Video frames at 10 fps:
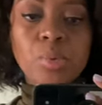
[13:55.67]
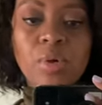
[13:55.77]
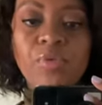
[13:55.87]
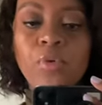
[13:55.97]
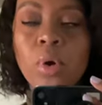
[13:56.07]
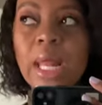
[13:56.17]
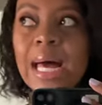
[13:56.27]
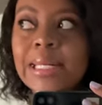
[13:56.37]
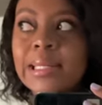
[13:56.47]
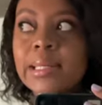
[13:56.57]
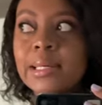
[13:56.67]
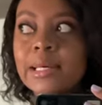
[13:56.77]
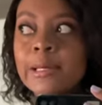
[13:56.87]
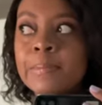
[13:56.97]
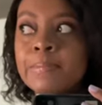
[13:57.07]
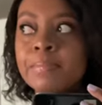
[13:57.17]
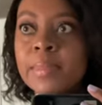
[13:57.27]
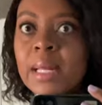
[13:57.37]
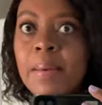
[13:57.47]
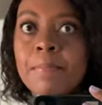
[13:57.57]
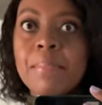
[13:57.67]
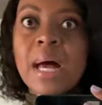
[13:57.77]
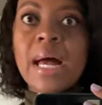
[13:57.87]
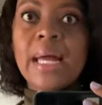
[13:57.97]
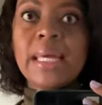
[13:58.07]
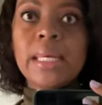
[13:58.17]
will fall under my